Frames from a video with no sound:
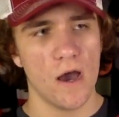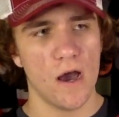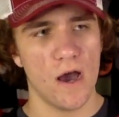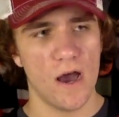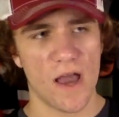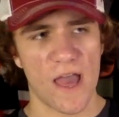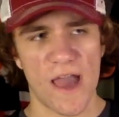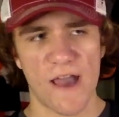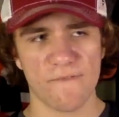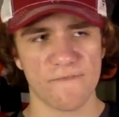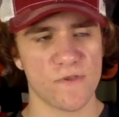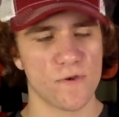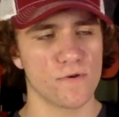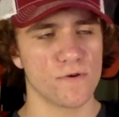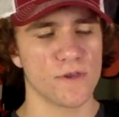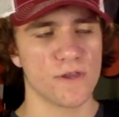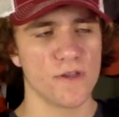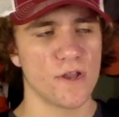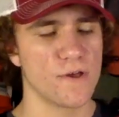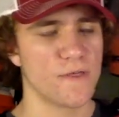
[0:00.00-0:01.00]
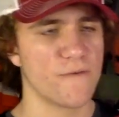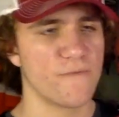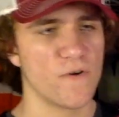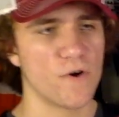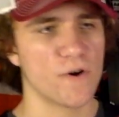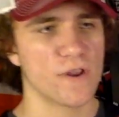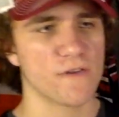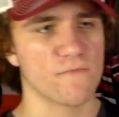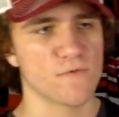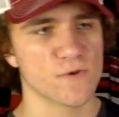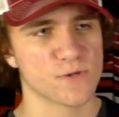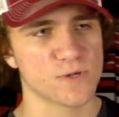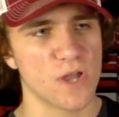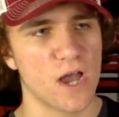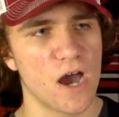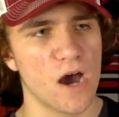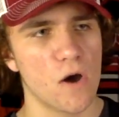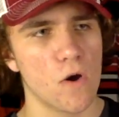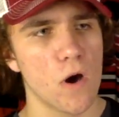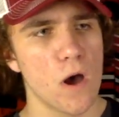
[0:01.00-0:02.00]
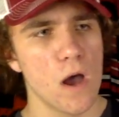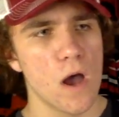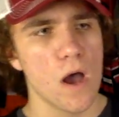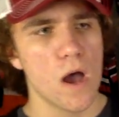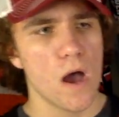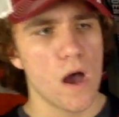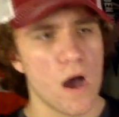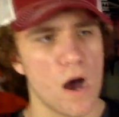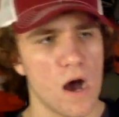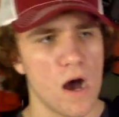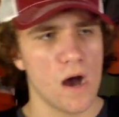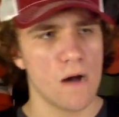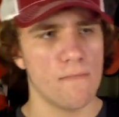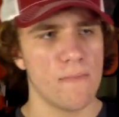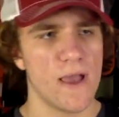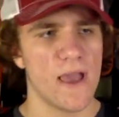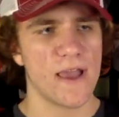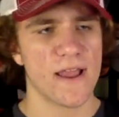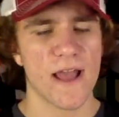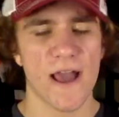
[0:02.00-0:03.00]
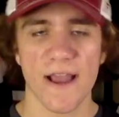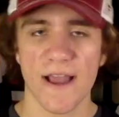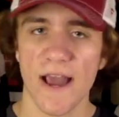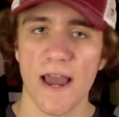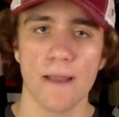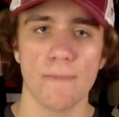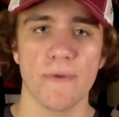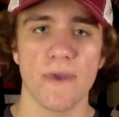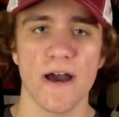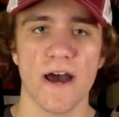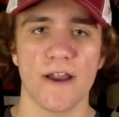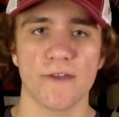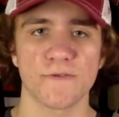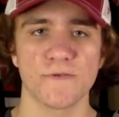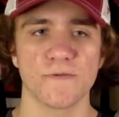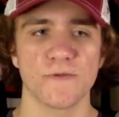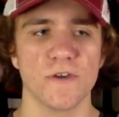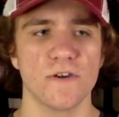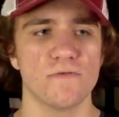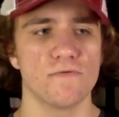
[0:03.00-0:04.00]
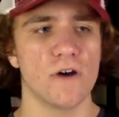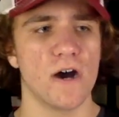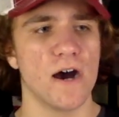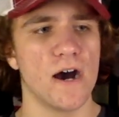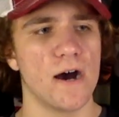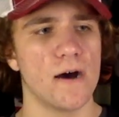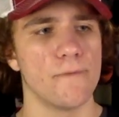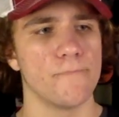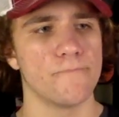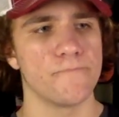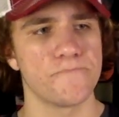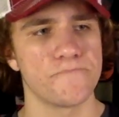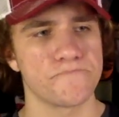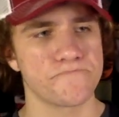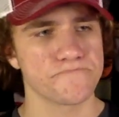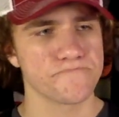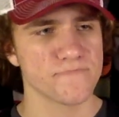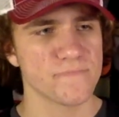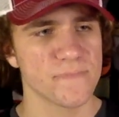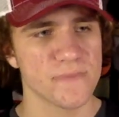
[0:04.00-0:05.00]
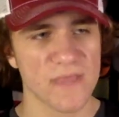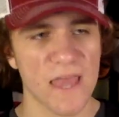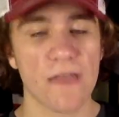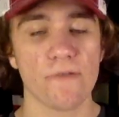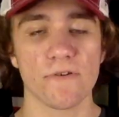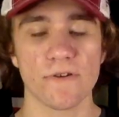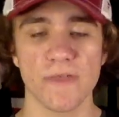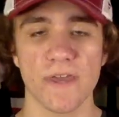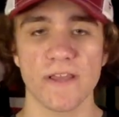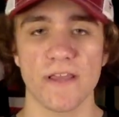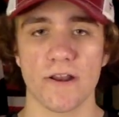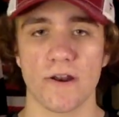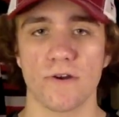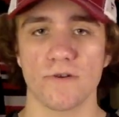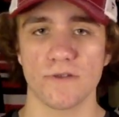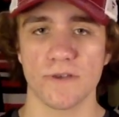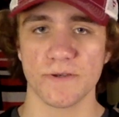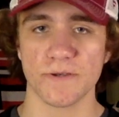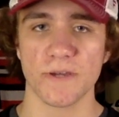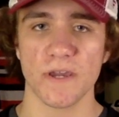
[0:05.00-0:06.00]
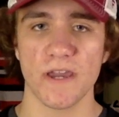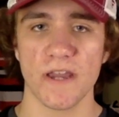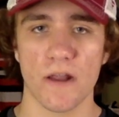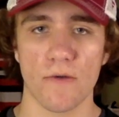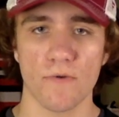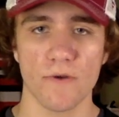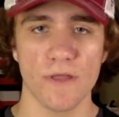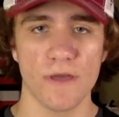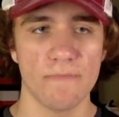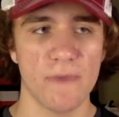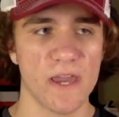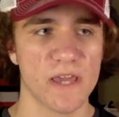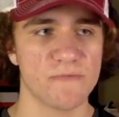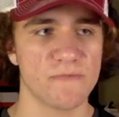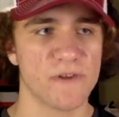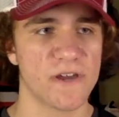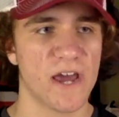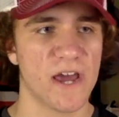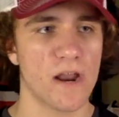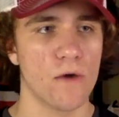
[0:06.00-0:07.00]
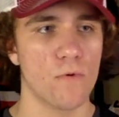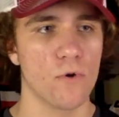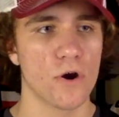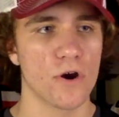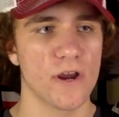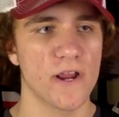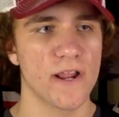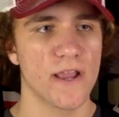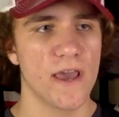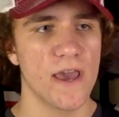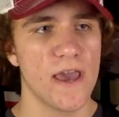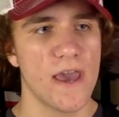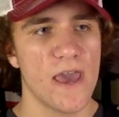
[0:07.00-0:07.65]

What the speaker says: After, you know, the voting was no. And I got to be honest with you, that really did hurt to see, and it really makes me kind of worried.